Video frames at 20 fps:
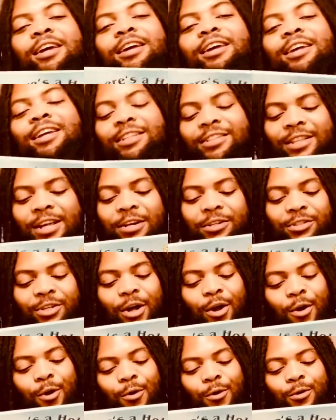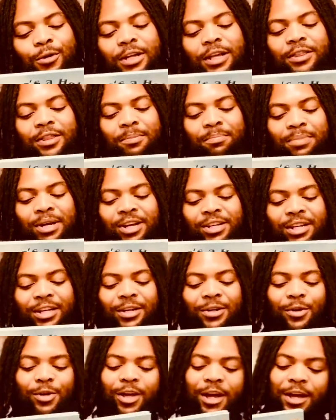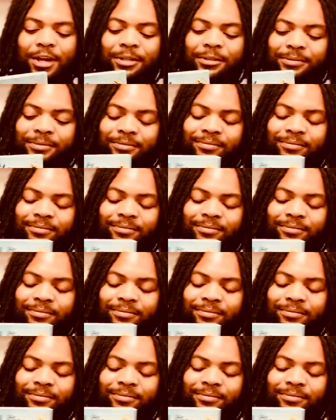is There's a Hole in the Bucket, okay?